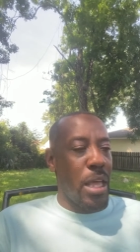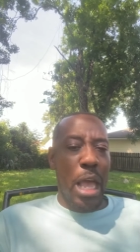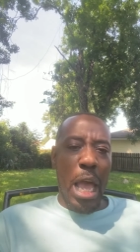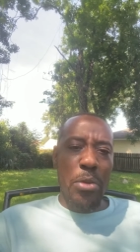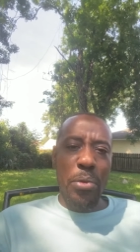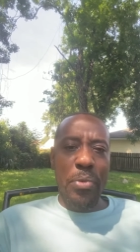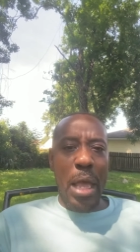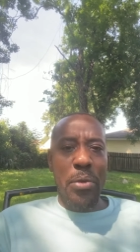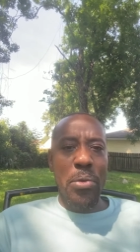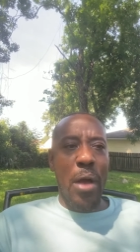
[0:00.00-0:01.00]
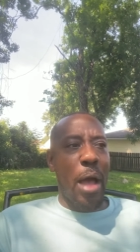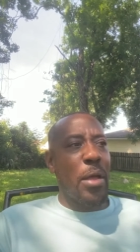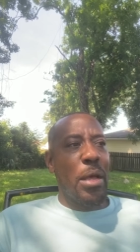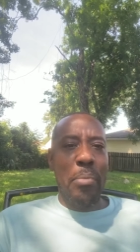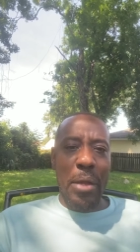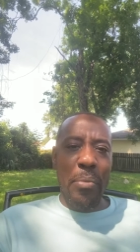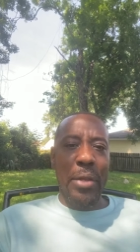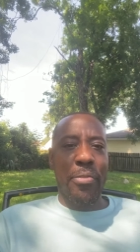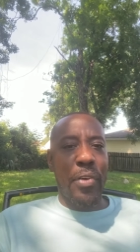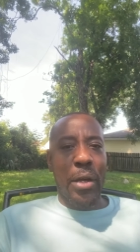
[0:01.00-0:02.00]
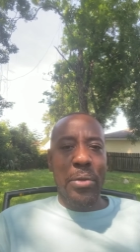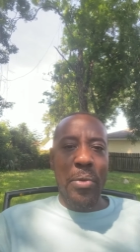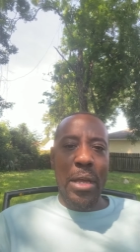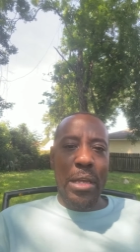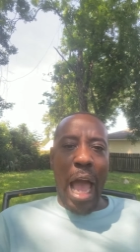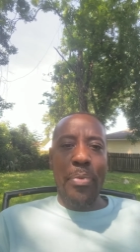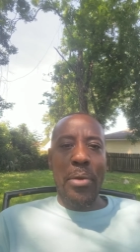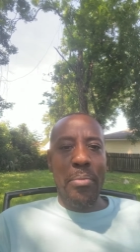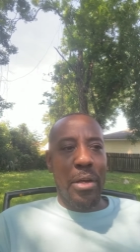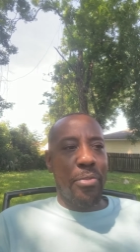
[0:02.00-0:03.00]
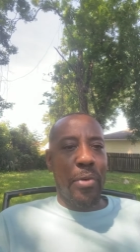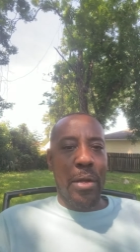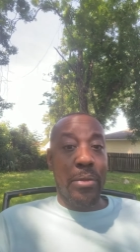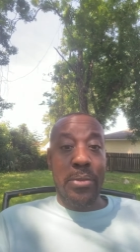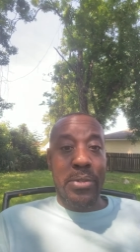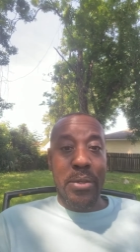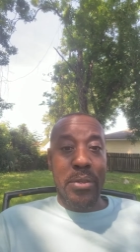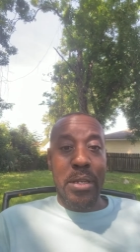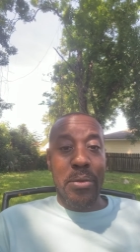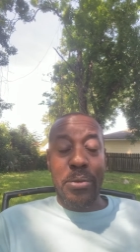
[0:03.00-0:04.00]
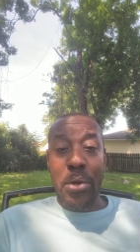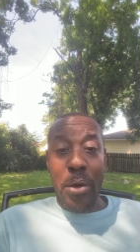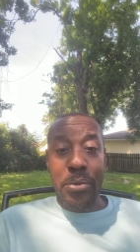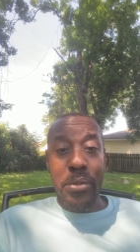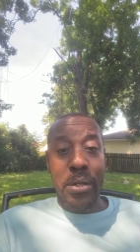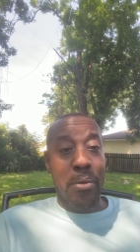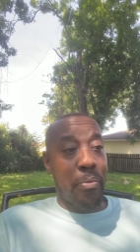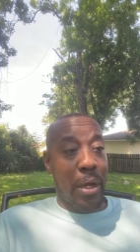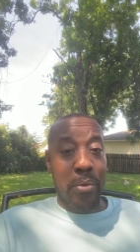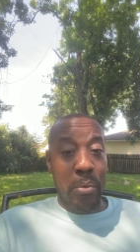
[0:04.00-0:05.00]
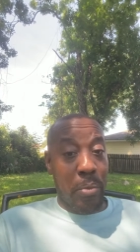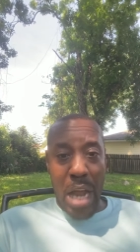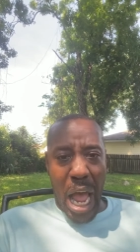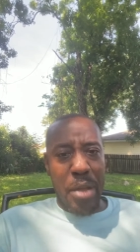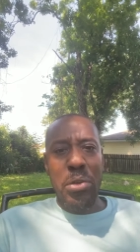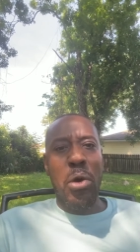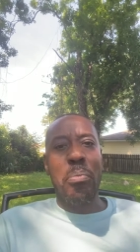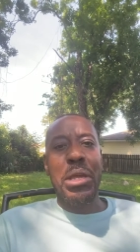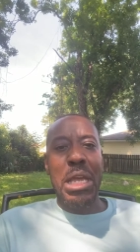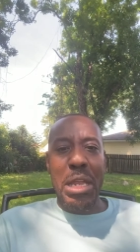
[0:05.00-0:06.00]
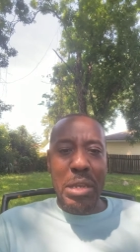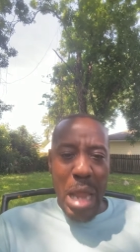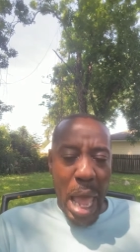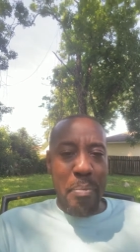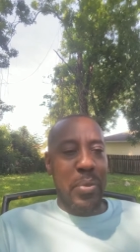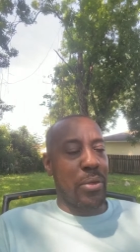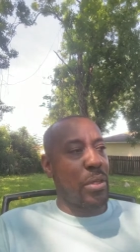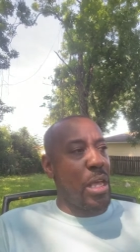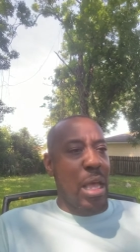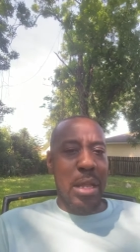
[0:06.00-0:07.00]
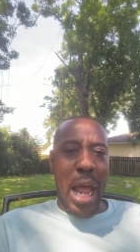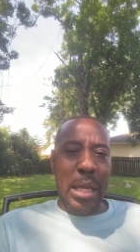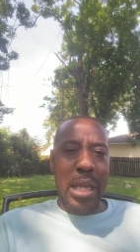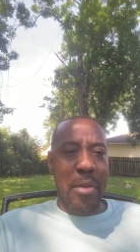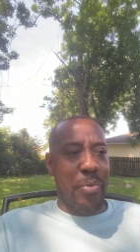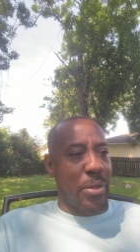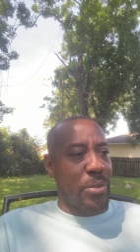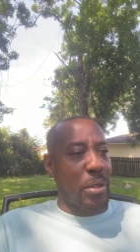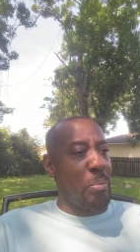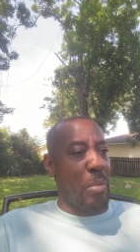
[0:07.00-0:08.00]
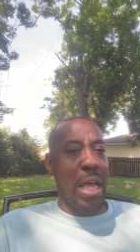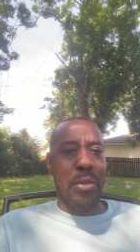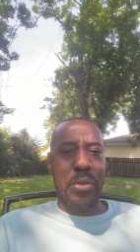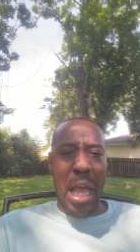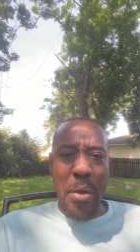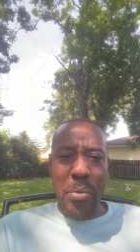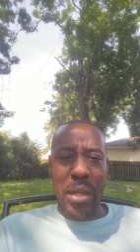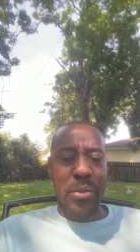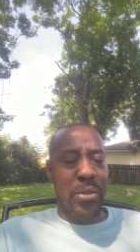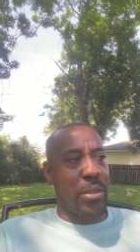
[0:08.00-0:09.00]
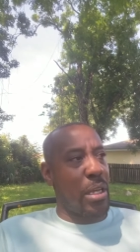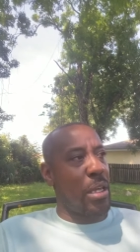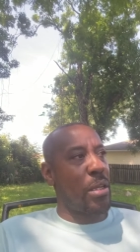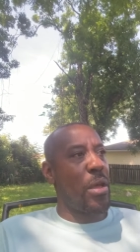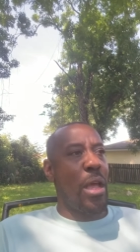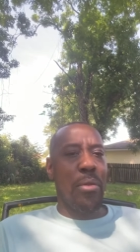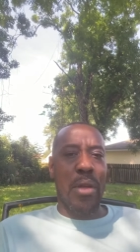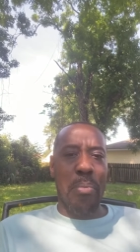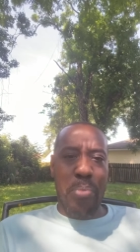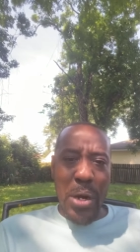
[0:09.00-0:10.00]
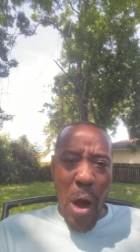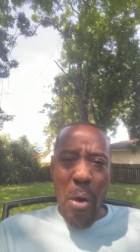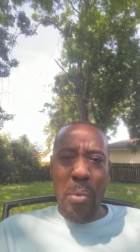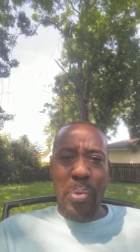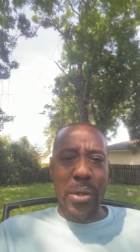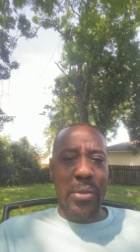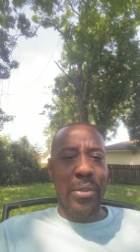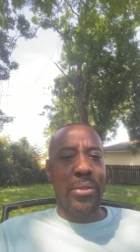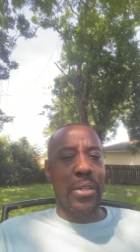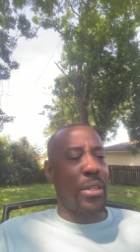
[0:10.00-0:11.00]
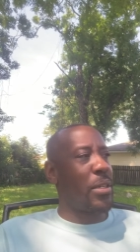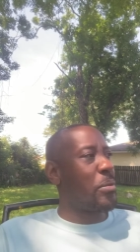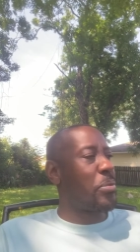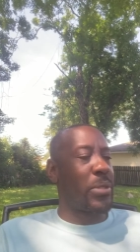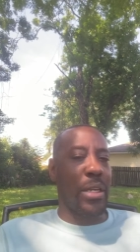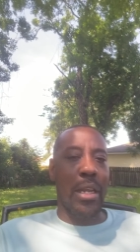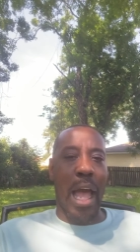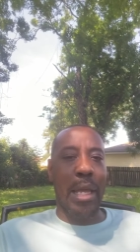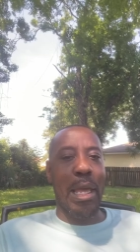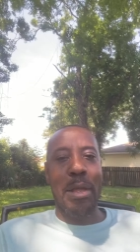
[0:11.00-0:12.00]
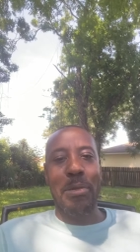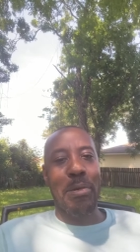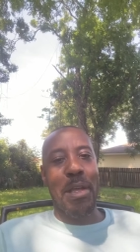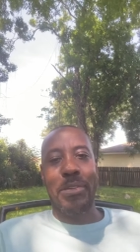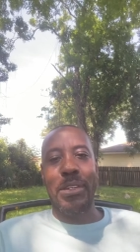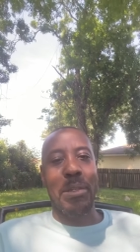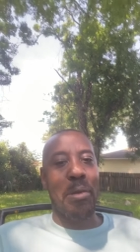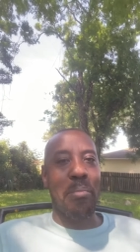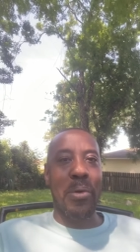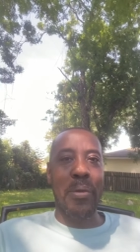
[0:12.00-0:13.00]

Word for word: And you think you out, motherfucker, you ain't got no motherfucking decision and no choices and no fucking, nah, you gonna be in that bitch. And I can't for the, man, J-Wing shit, the pre old prison shit, shit, I can't do that shit no